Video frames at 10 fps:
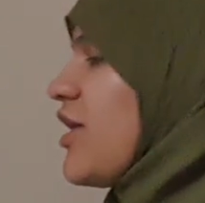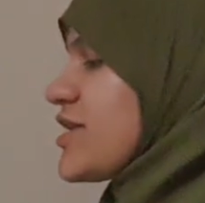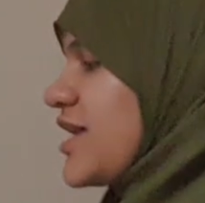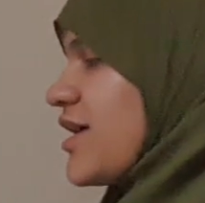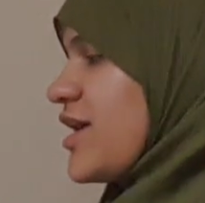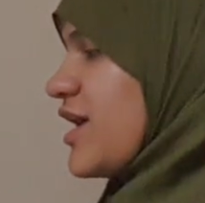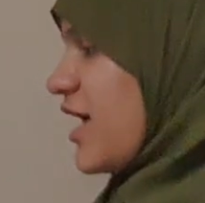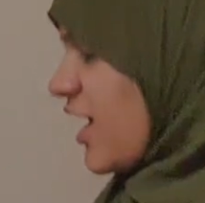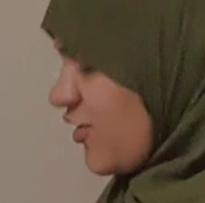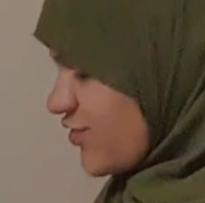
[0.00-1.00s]
Okay,
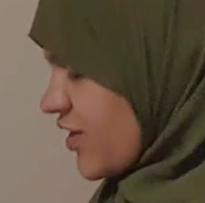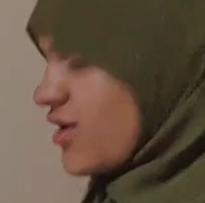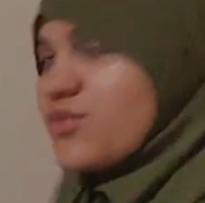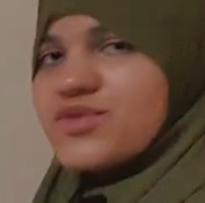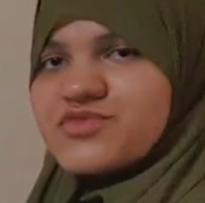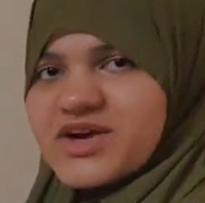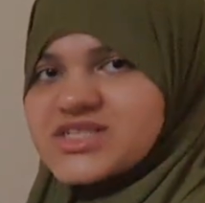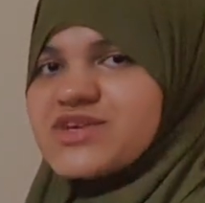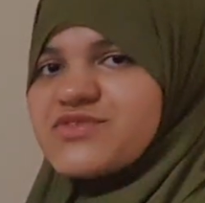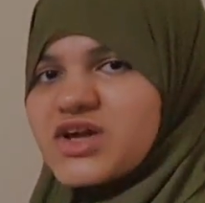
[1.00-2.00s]
after we find
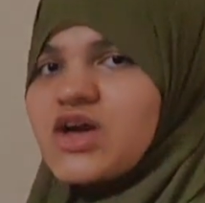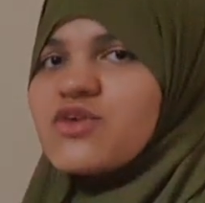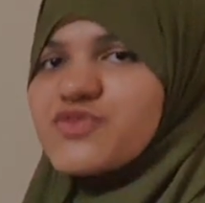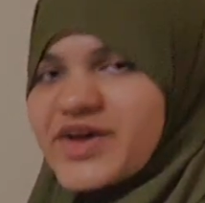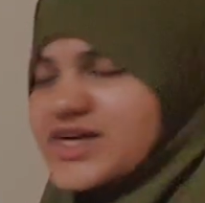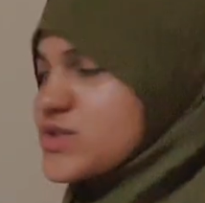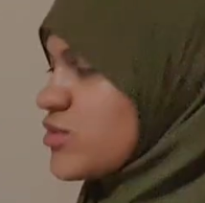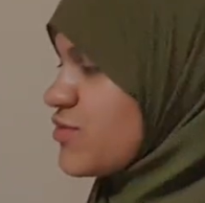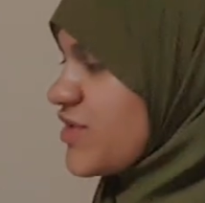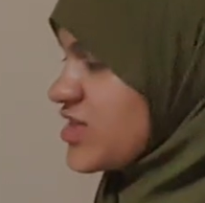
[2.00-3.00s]
the value of x, we
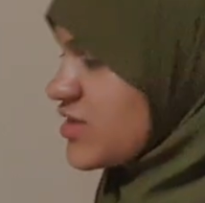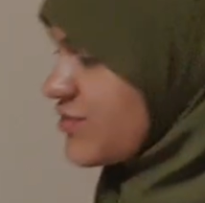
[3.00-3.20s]
will find the